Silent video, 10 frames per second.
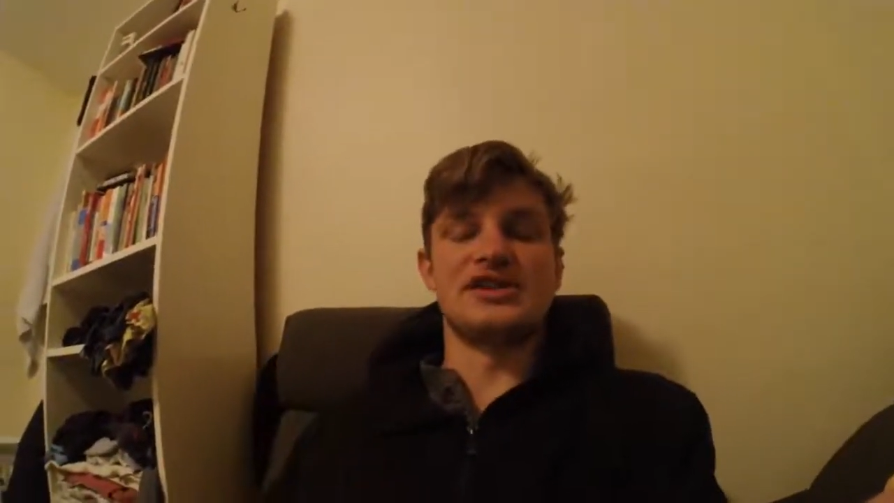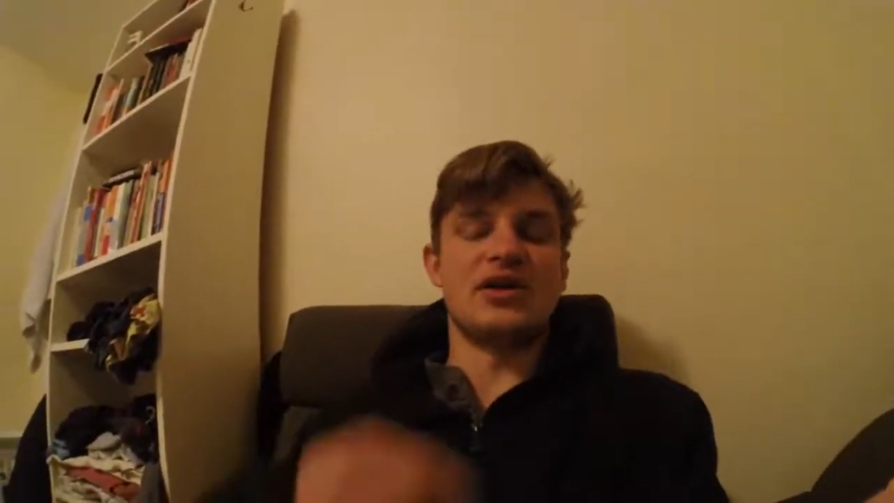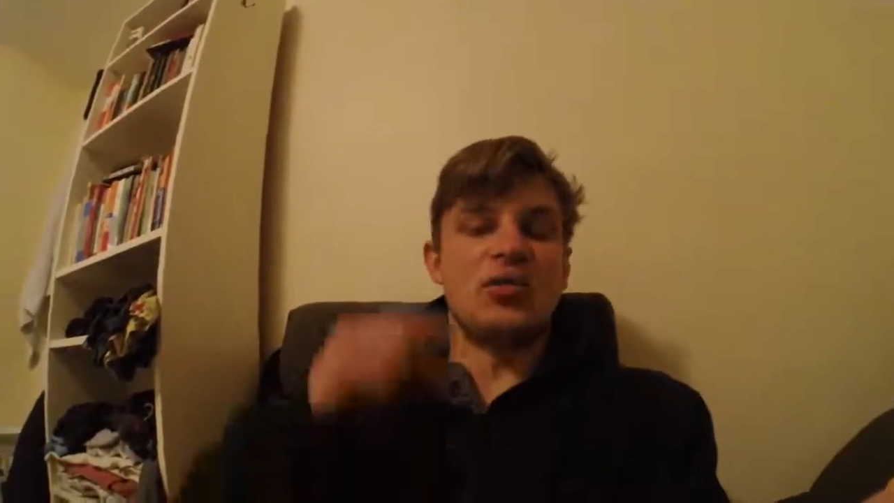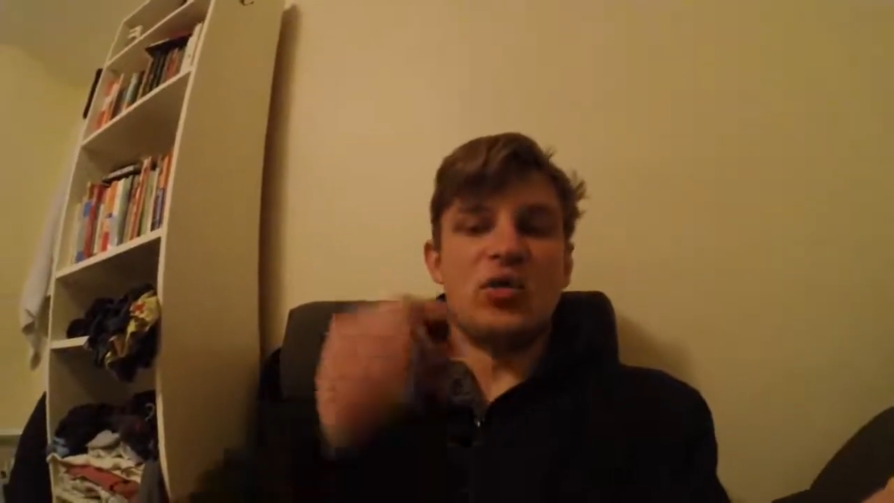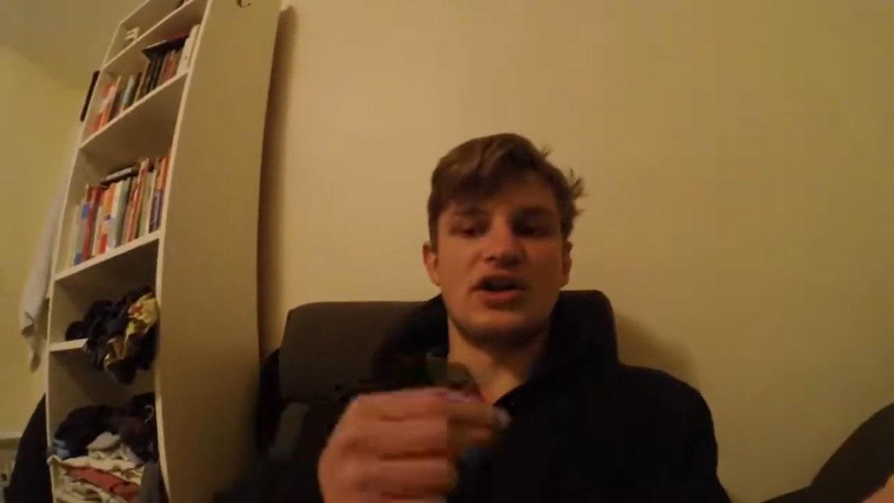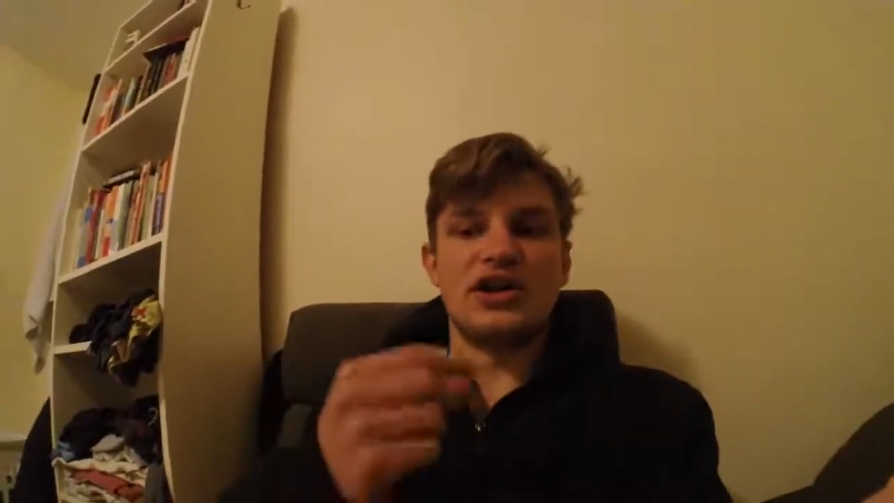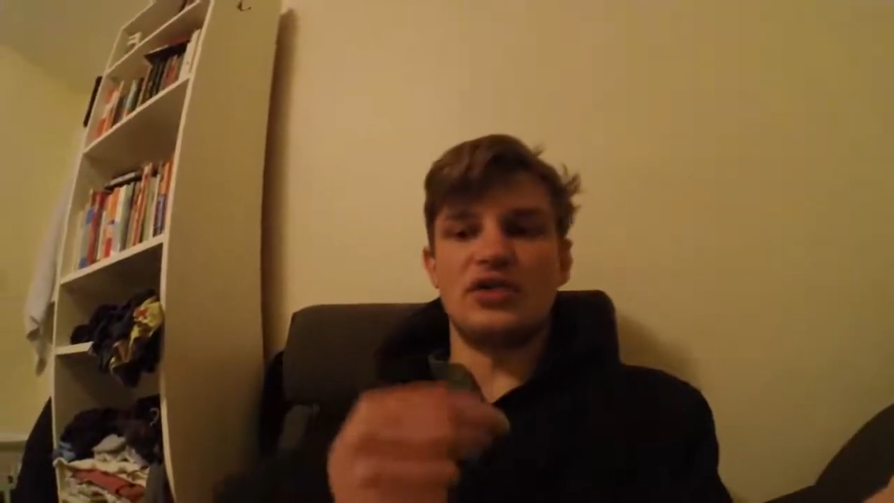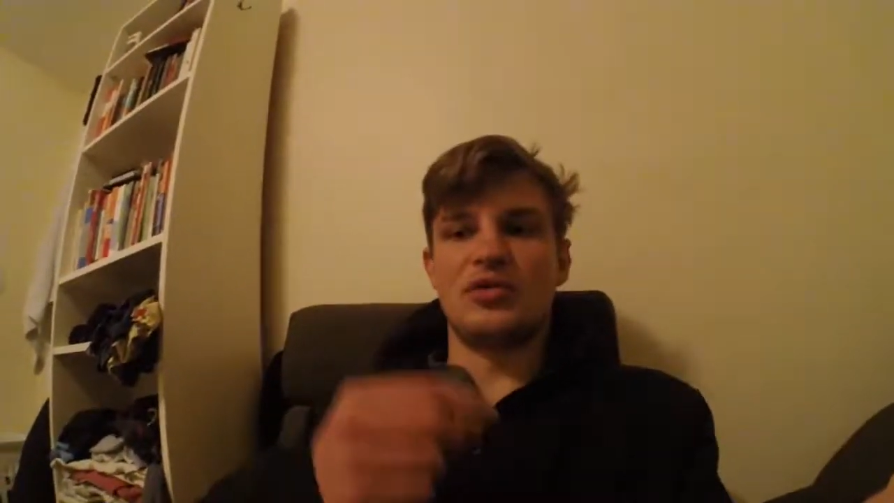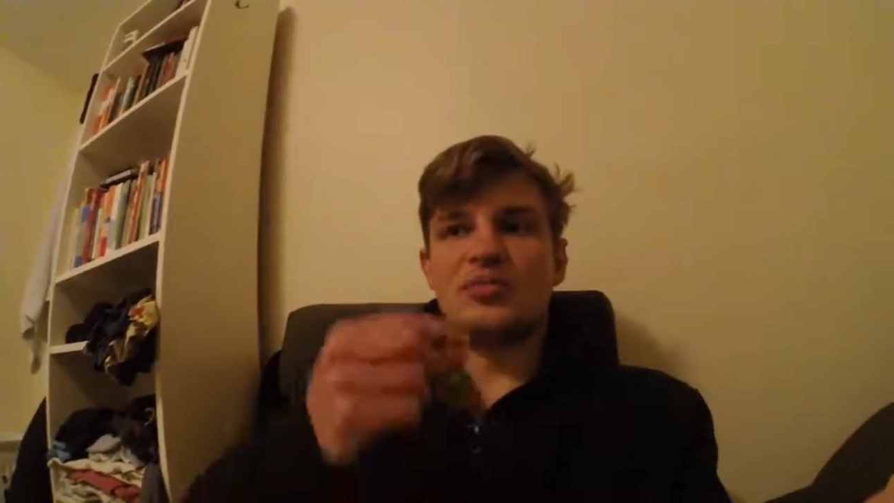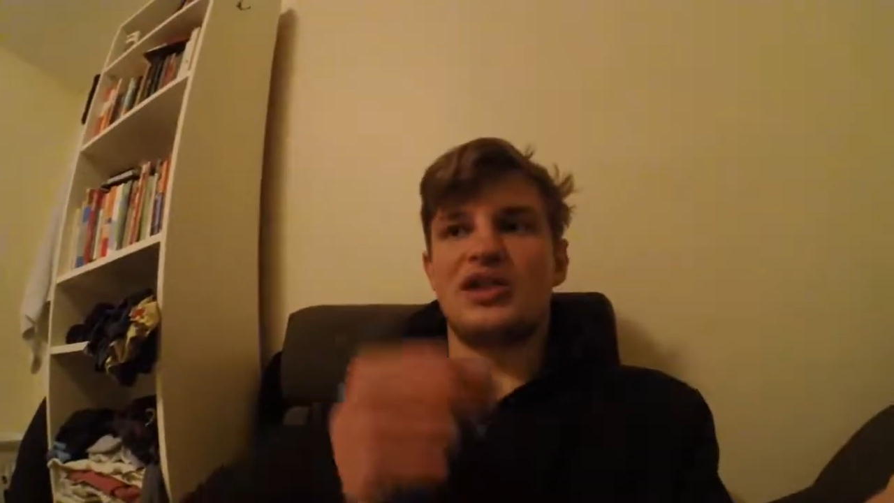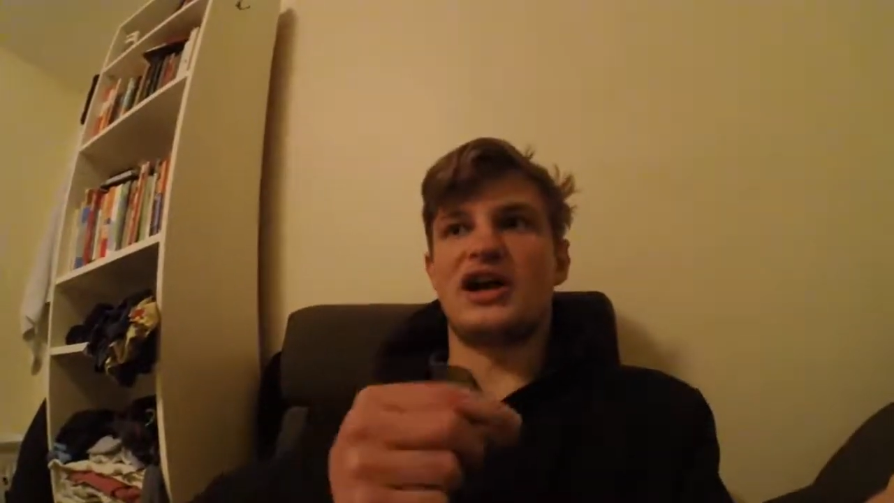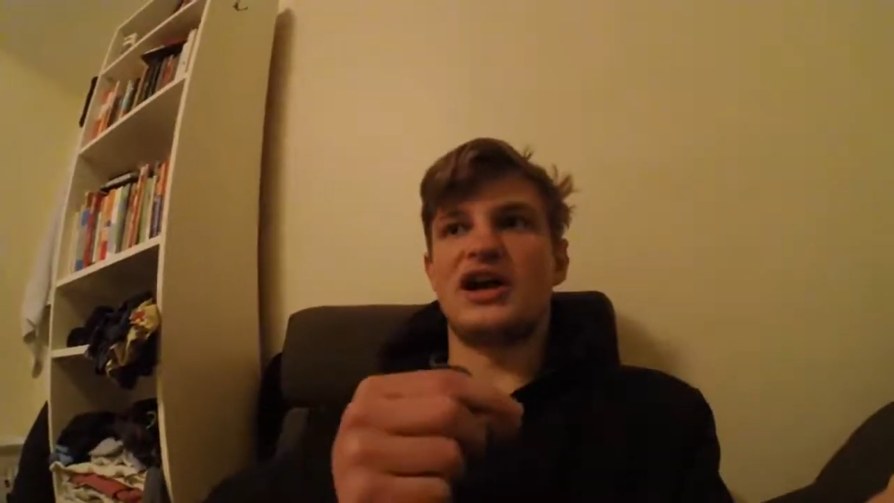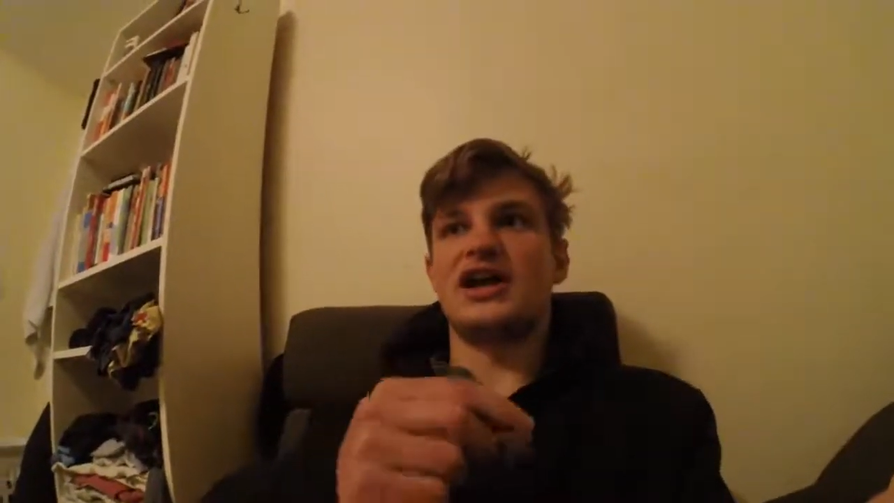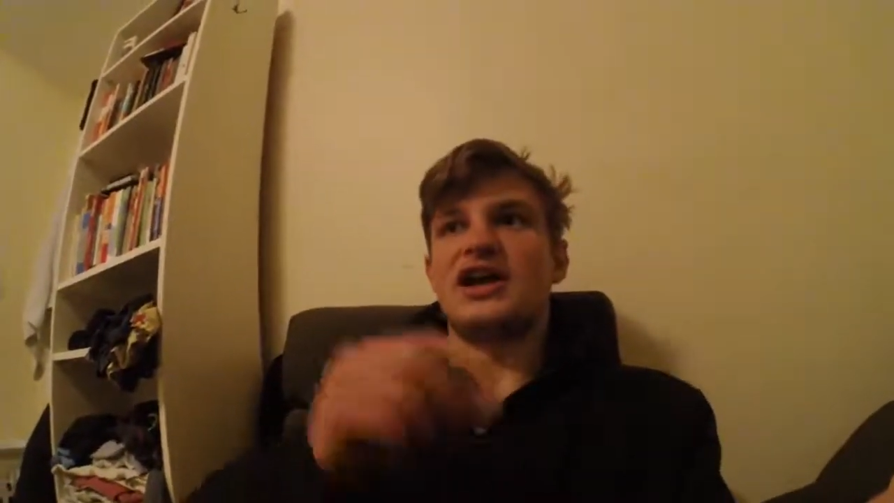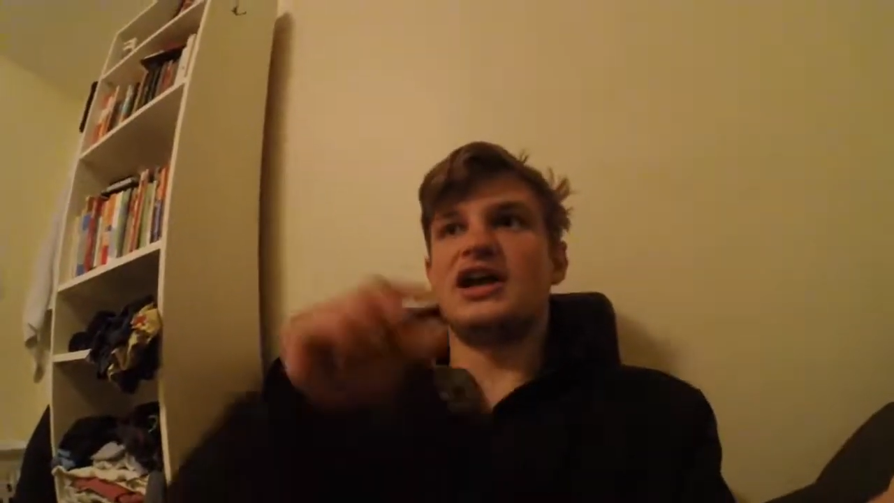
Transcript: like what can you apply